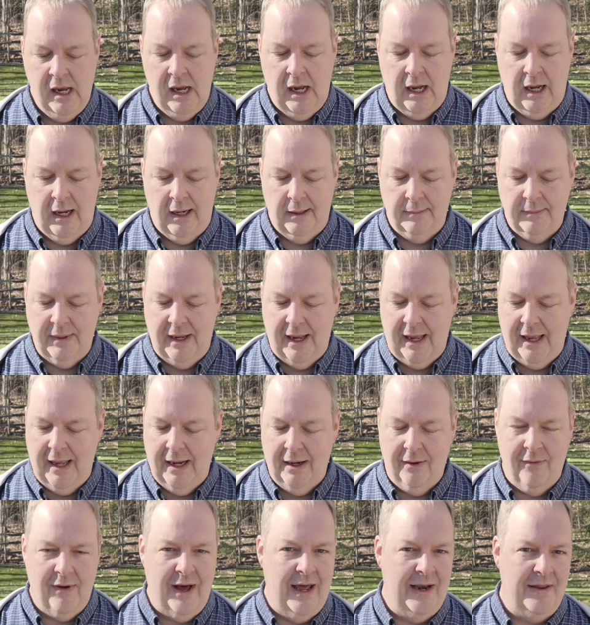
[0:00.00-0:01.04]
Um, and
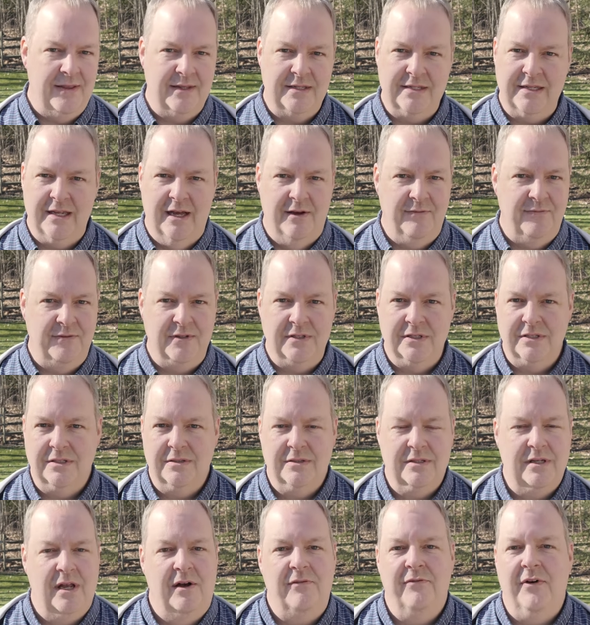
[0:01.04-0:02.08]
a lot of the stuff is
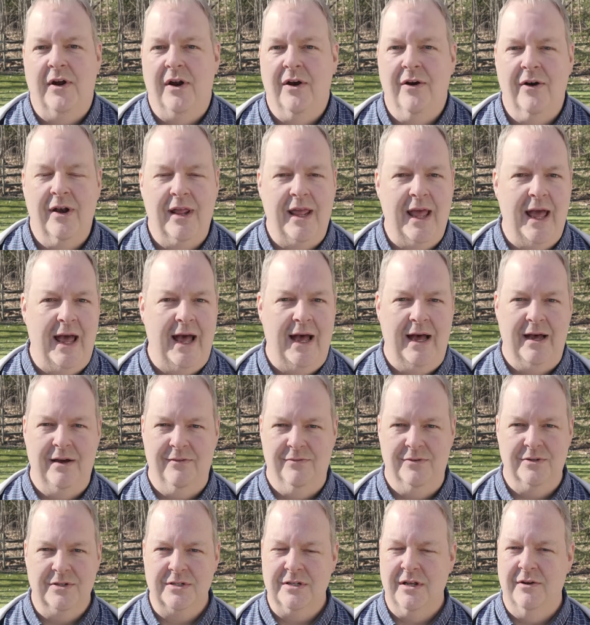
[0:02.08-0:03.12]
stuff I already have
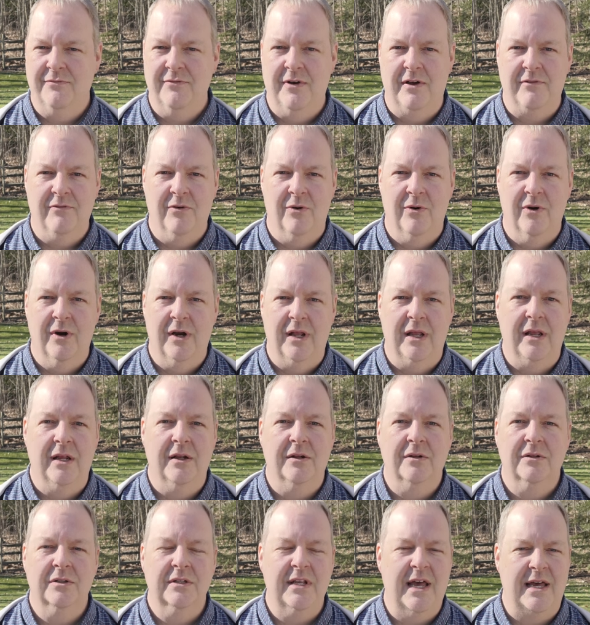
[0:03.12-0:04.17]
or stuff I've already
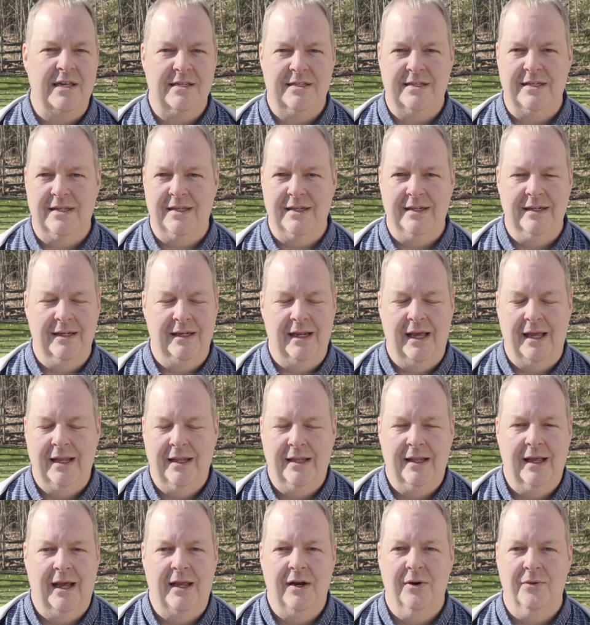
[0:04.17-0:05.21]
tested, and I,
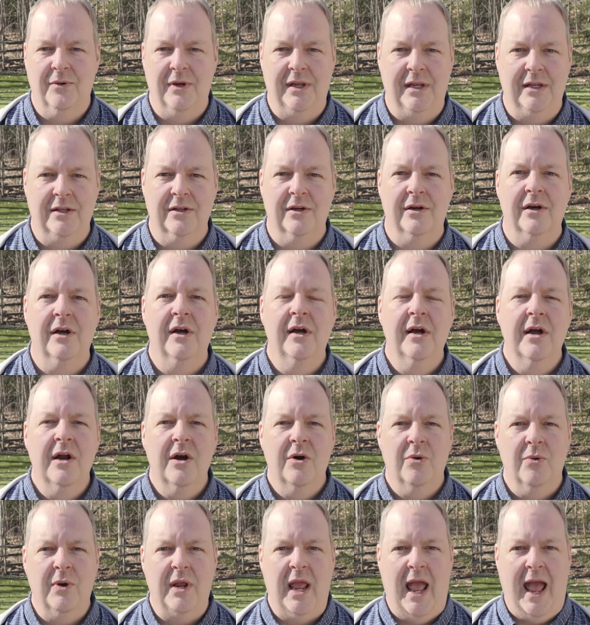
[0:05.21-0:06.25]
I don't need to
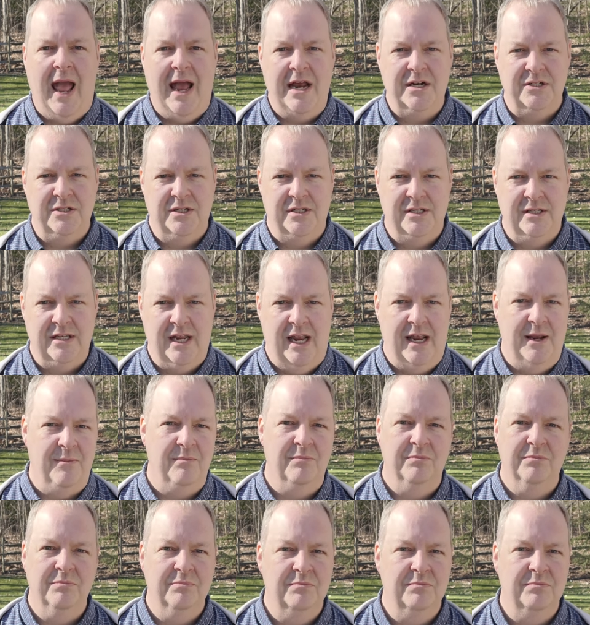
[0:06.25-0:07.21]
rehash the same,